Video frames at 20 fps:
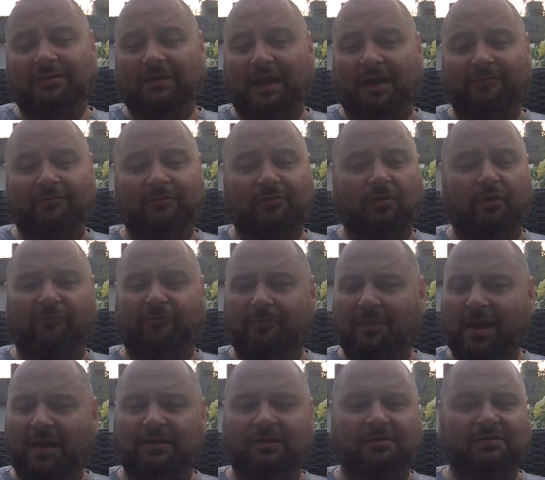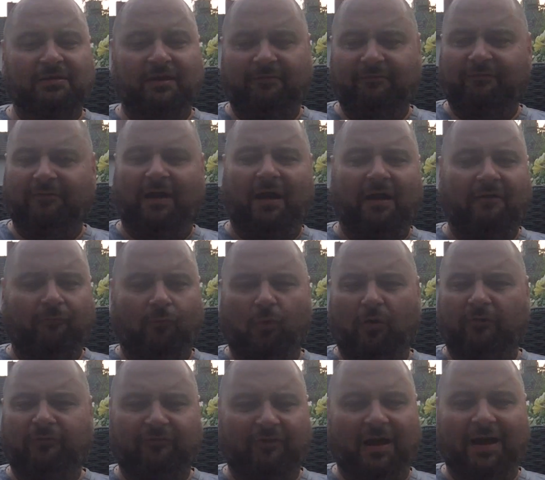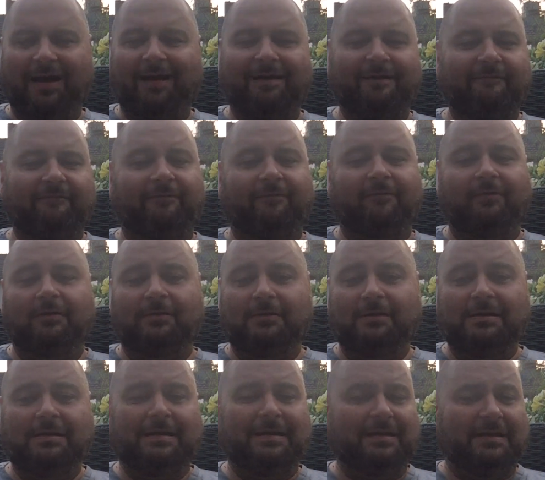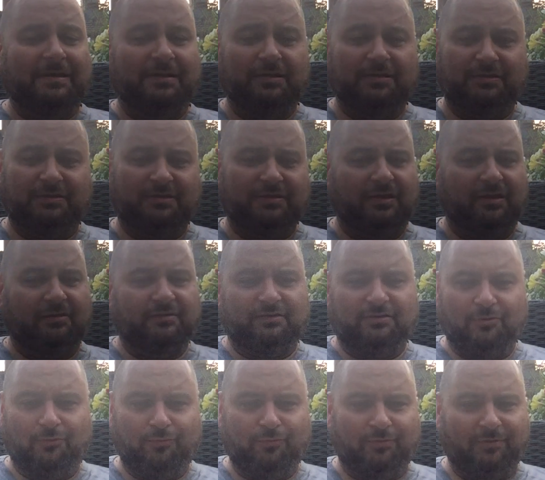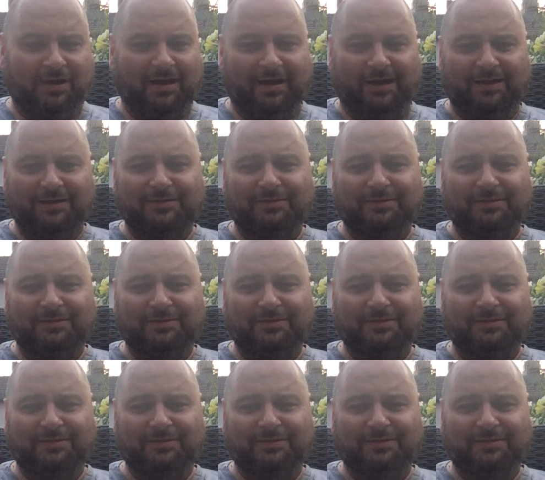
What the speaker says: Davidoff Madison 515. See you soon, guys.